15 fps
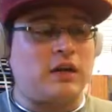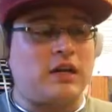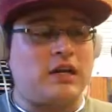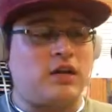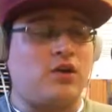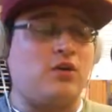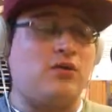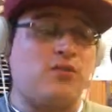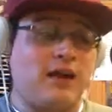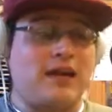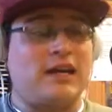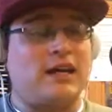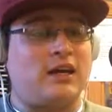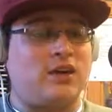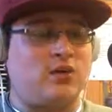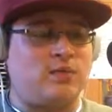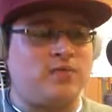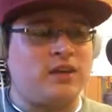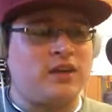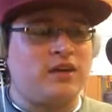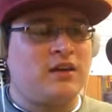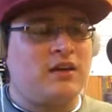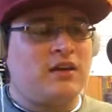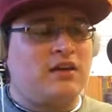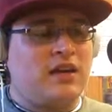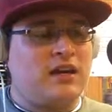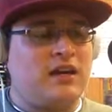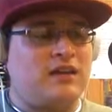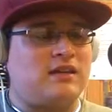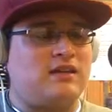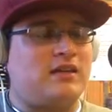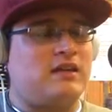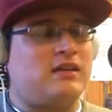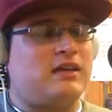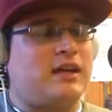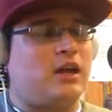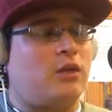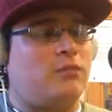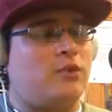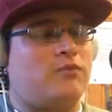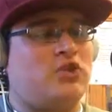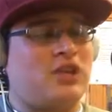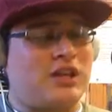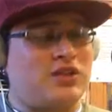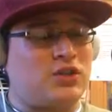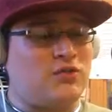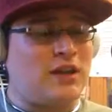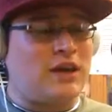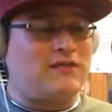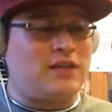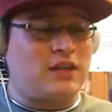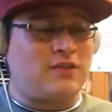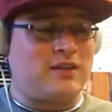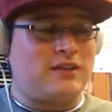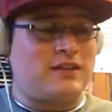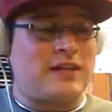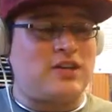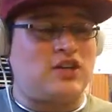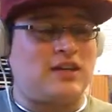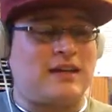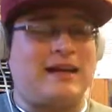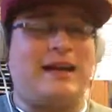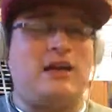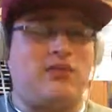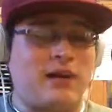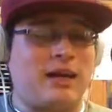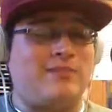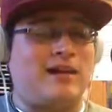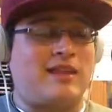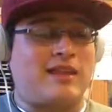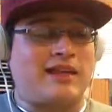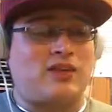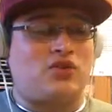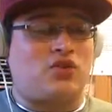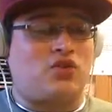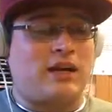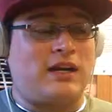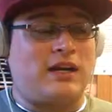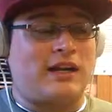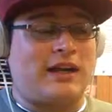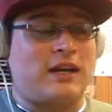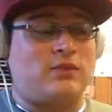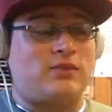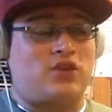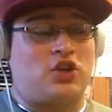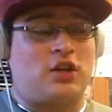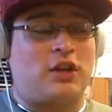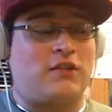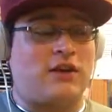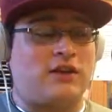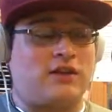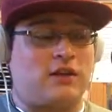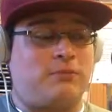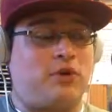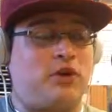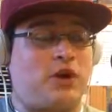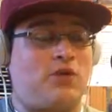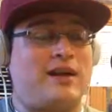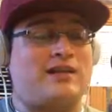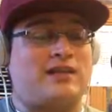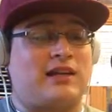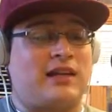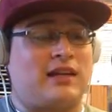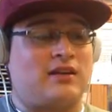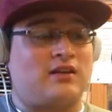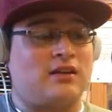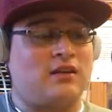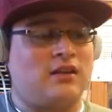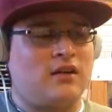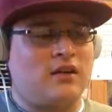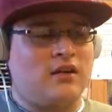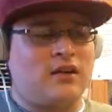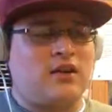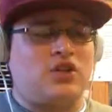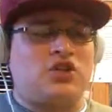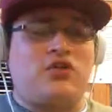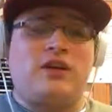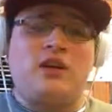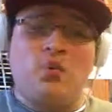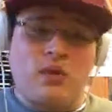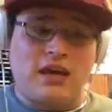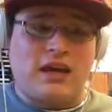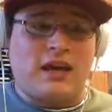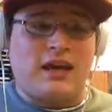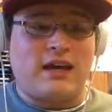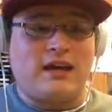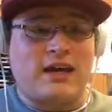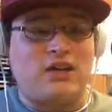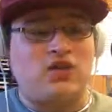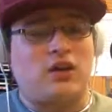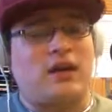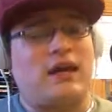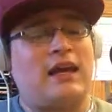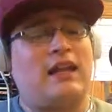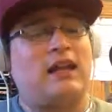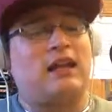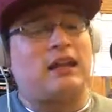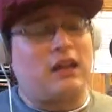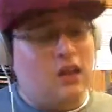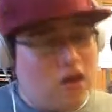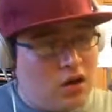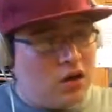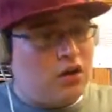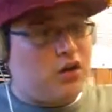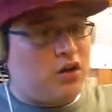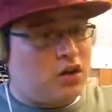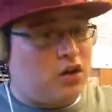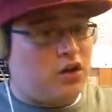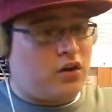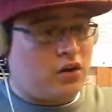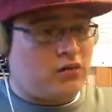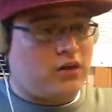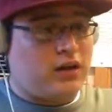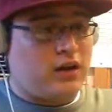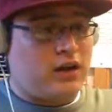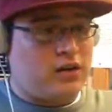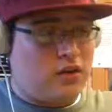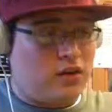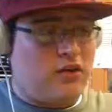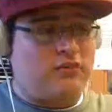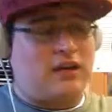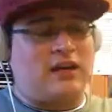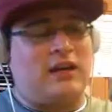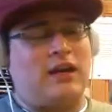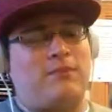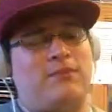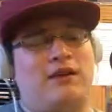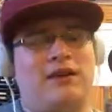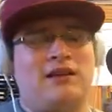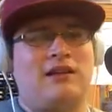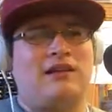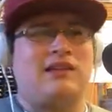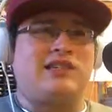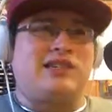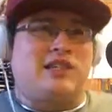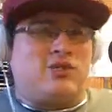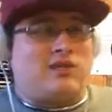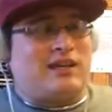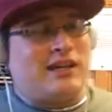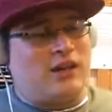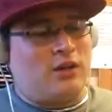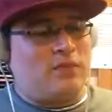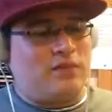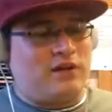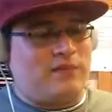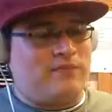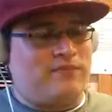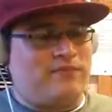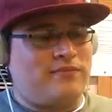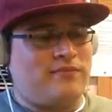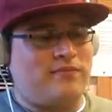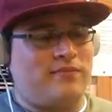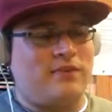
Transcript: the radio right now. Thing is, his album just arrived here in the station, and I grabbed that thing to screen it like it was a chunk of ice in a burning wasteland. During the weekend, I took a long car ride off the Cape, listened to his album.